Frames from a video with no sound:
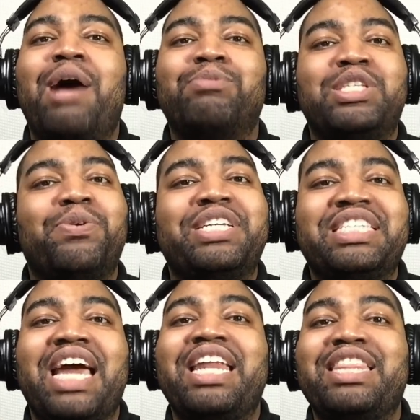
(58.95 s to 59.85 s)
I'm so
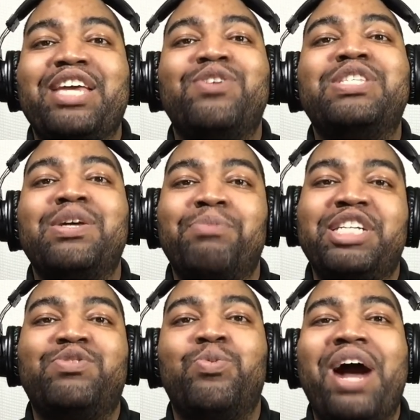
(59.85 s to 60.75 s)
excited. Thank you so
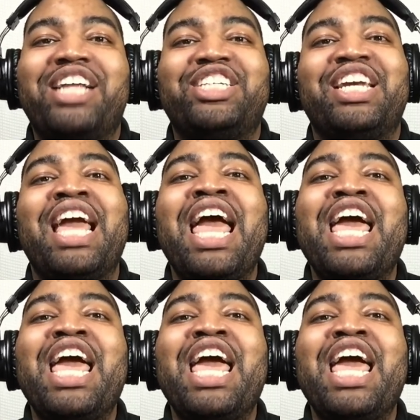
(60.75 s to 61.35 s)
much for watching.